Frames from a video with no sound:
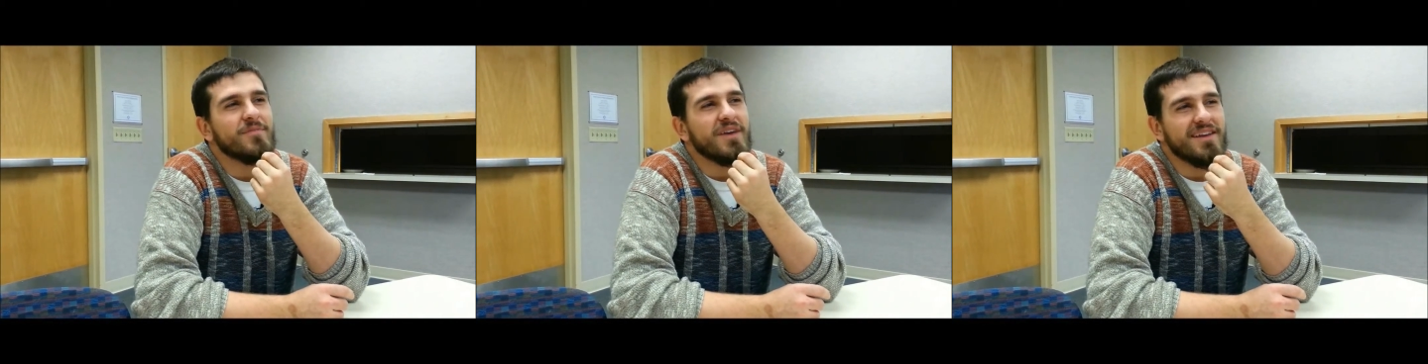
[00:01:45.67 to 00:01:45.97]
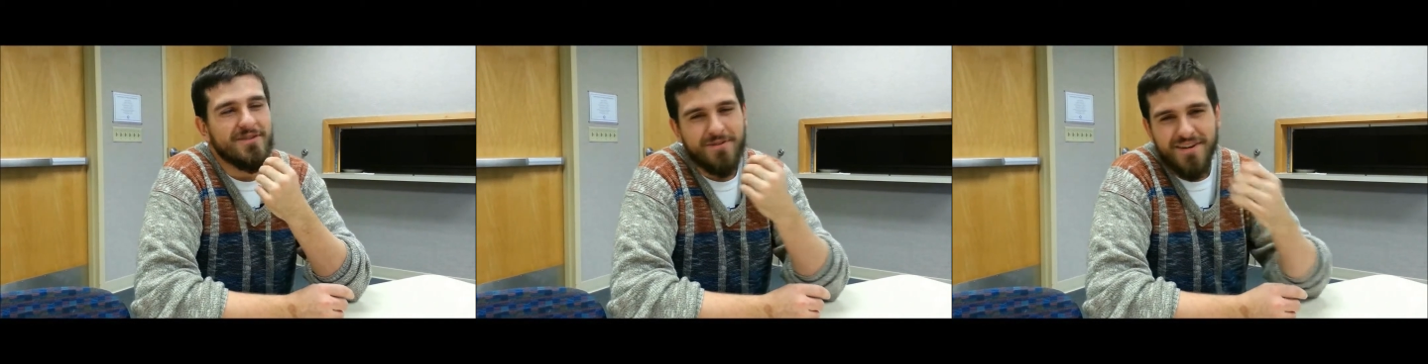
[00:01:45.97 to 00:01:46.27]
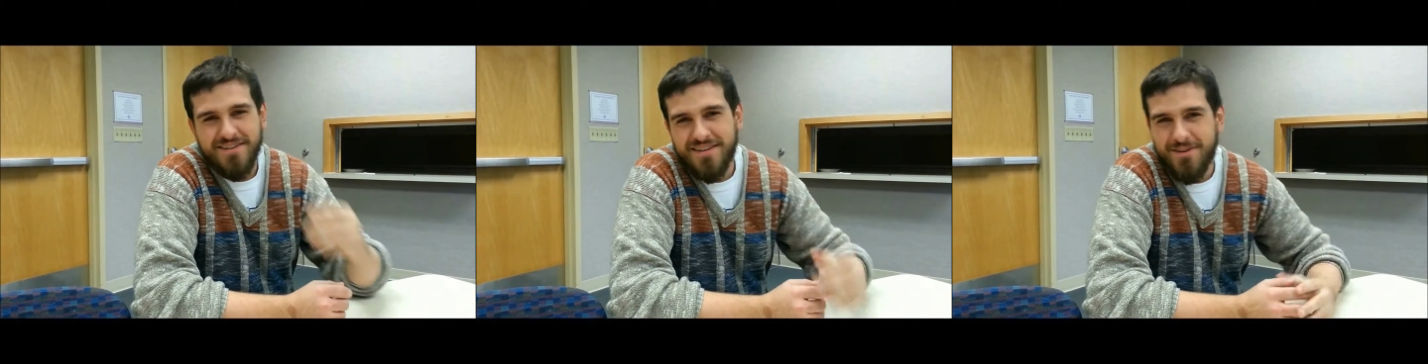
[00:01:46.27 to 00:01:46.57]

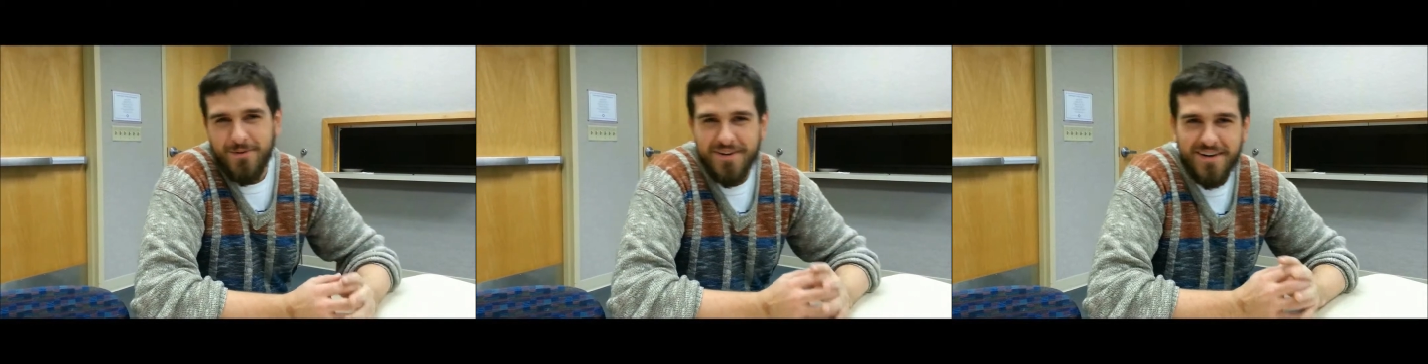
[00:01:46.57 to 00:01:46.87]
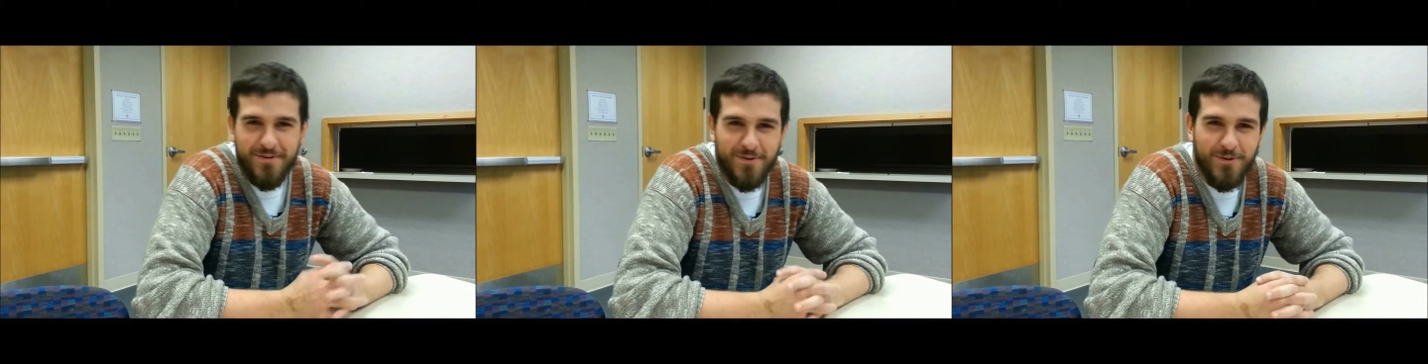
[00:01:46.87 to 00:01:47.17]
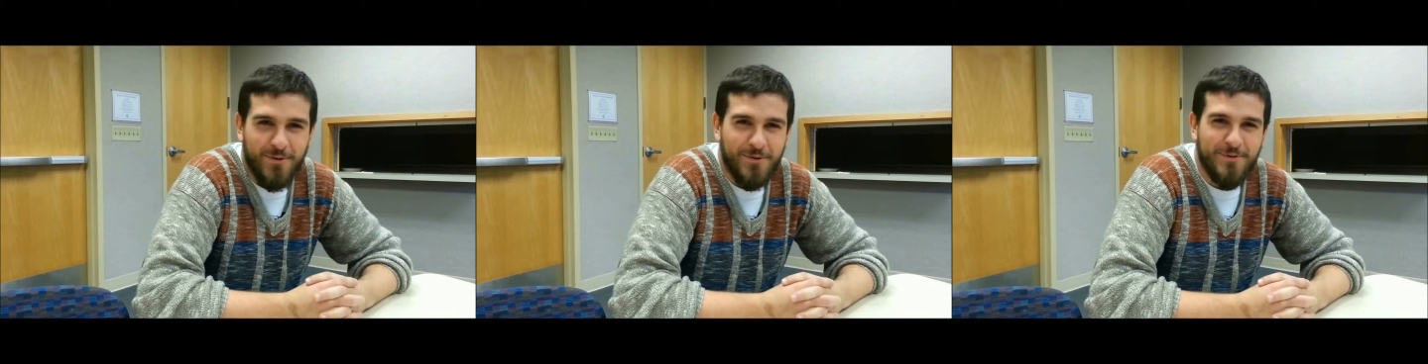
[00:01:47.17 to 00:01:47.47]
interesting going out in the
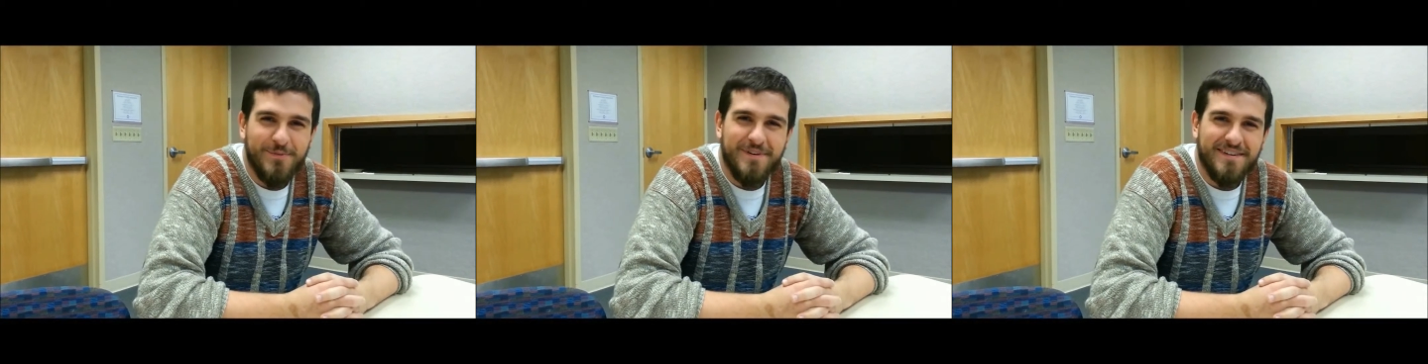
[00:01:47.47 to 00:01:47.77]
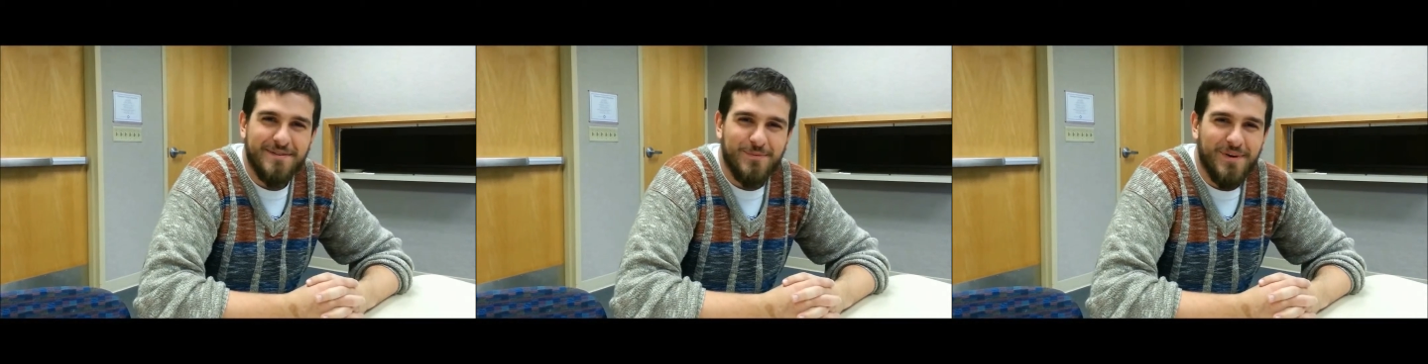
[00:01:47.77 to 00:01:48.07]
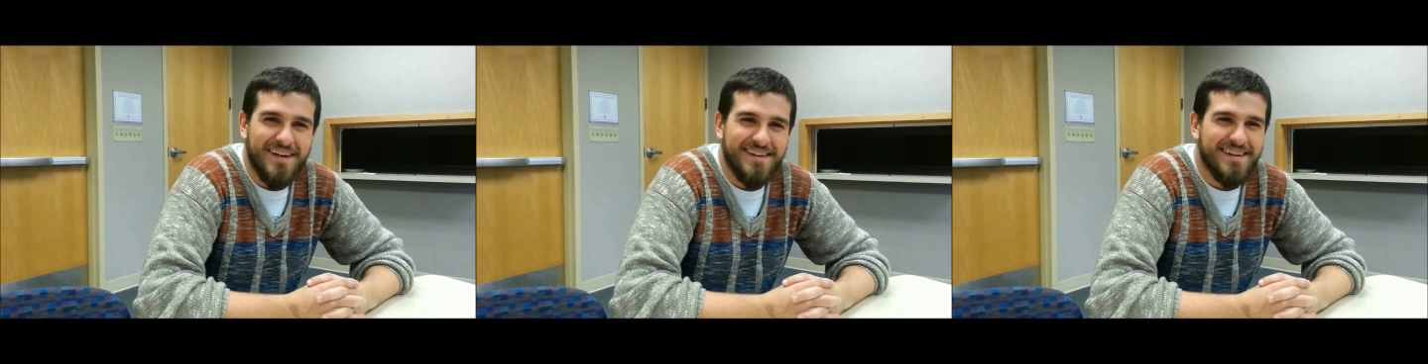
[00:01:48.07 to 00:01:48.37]
cold when it's
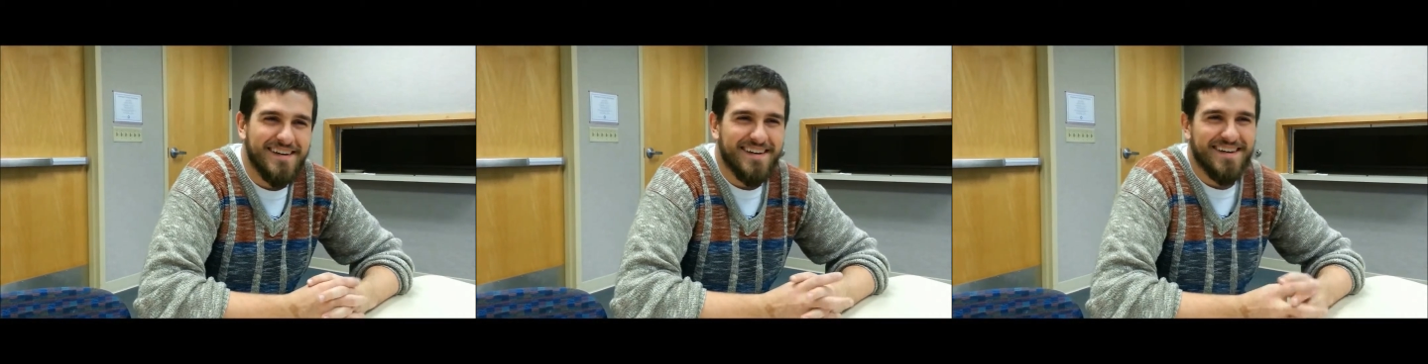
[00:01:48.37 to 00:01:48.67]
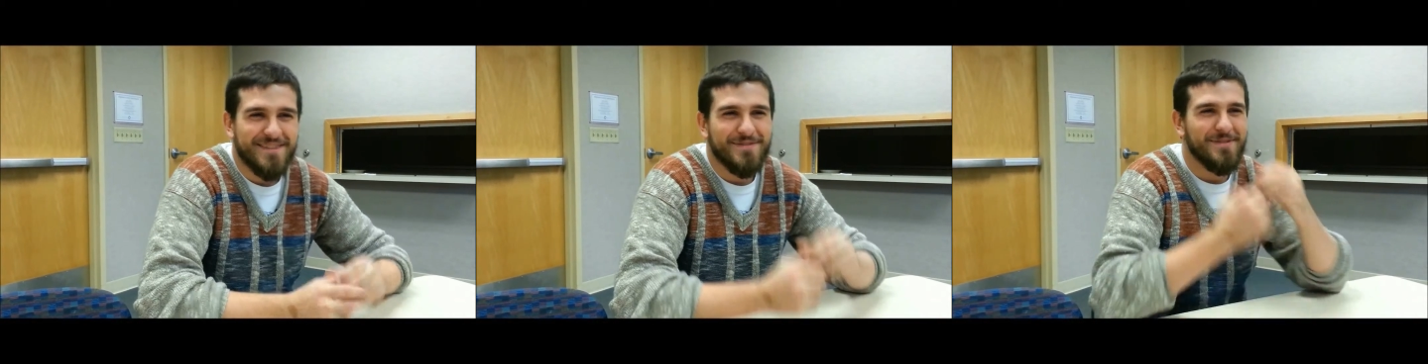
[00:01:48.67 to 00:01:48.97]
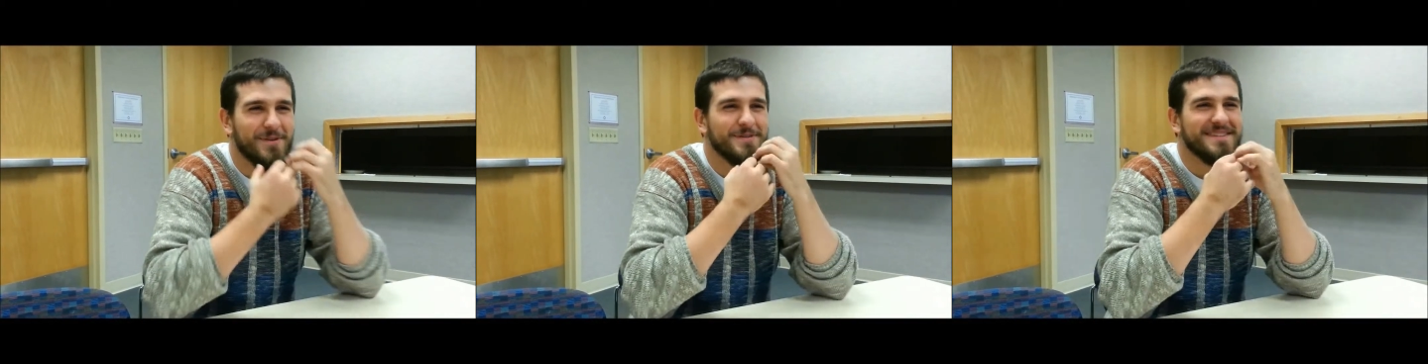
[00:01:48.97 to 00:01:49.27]
wet and it gets
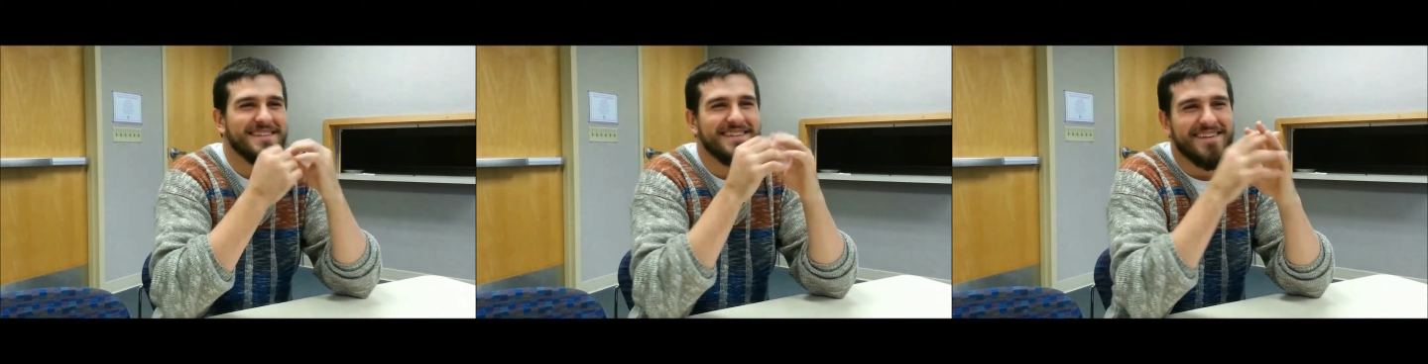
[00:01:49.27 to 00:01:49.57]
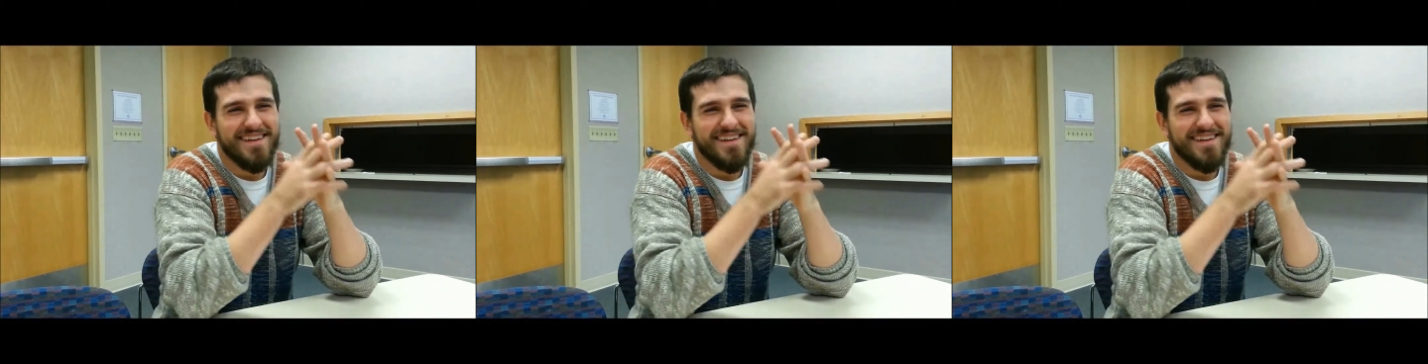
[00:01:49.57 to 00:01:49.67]
frozen